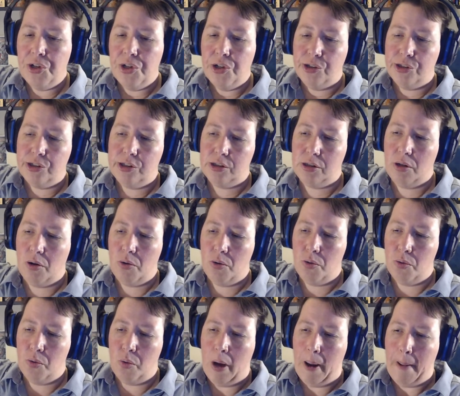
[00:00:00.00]

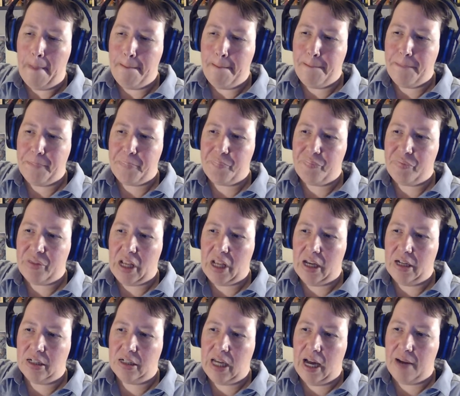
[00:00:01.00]
So
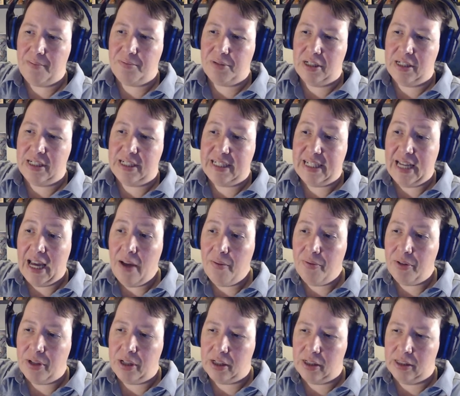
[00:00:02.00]
Captain
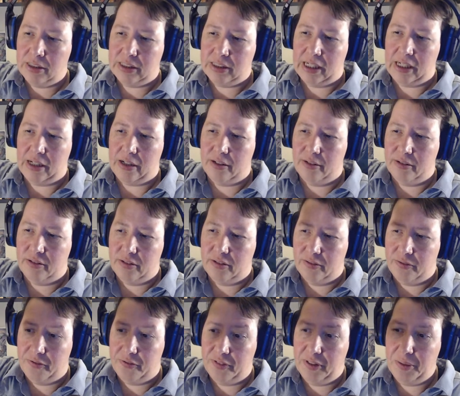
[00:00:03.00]
Davik is like a
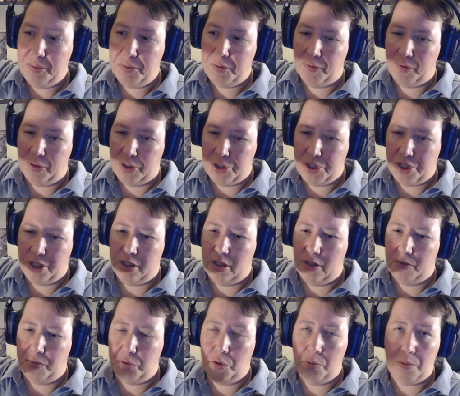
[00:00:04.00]
flipped version
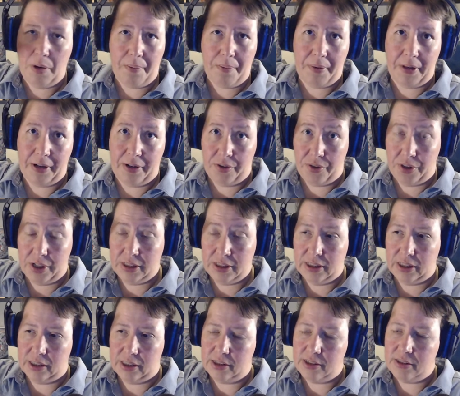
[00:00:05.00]
of who my player thinks he
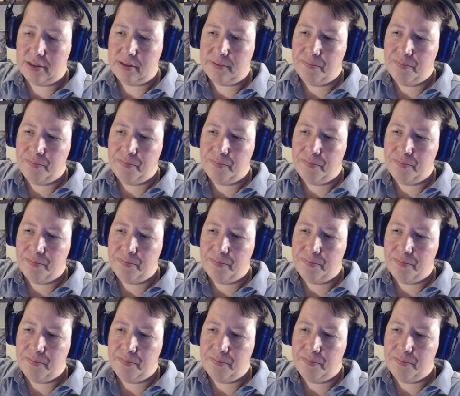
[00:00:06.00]
is.